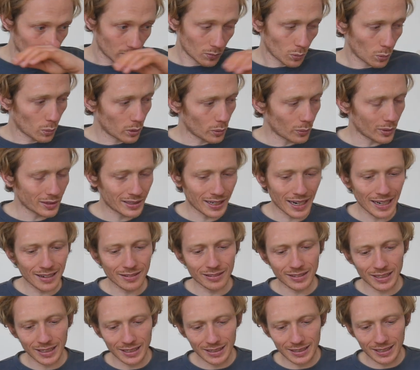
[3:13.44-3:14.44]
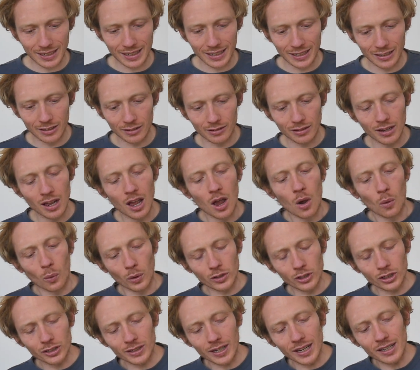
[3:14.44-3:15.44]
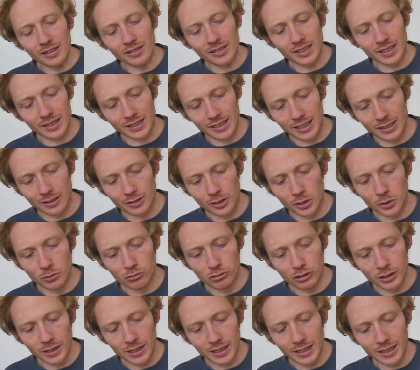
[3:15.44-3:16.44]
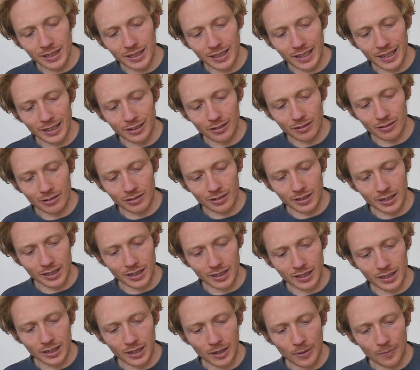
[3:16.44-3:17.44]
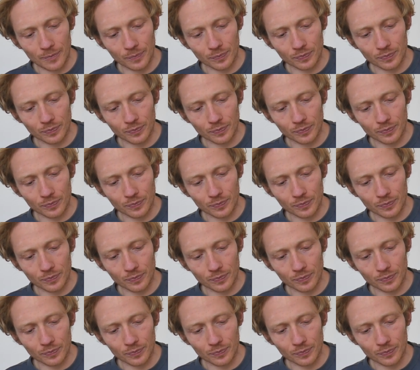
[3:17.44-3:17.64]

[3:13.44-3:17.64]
when you're tasting teas, you really can see,